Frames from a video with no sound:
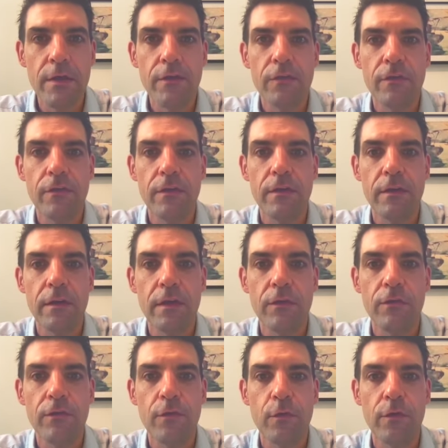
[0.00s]
she
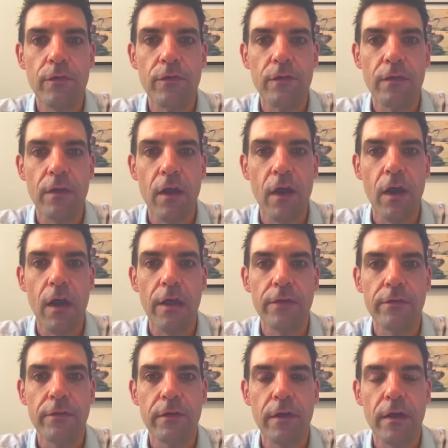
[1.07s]
is focusing
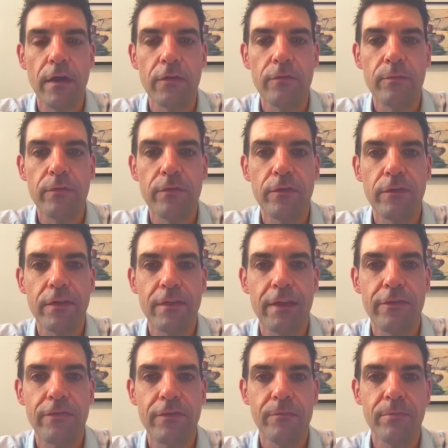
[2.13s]
on a specific
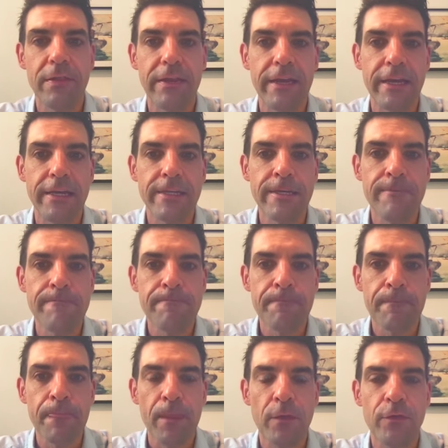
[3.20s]
lesson plan
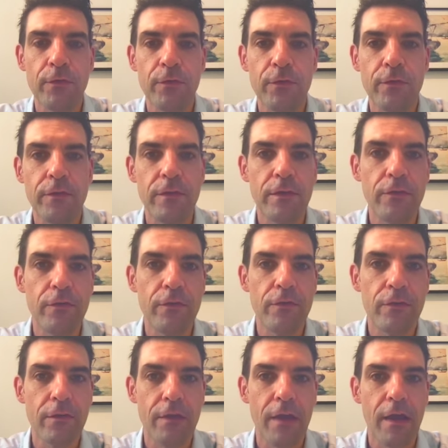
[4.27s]
to
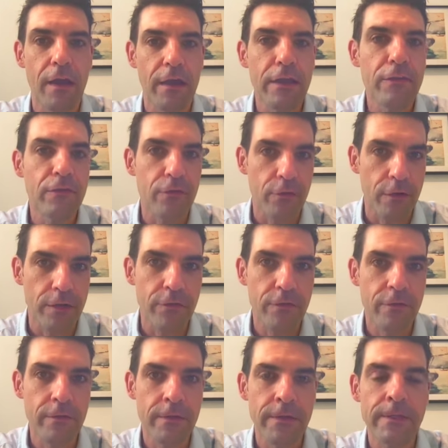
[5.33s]
teach inference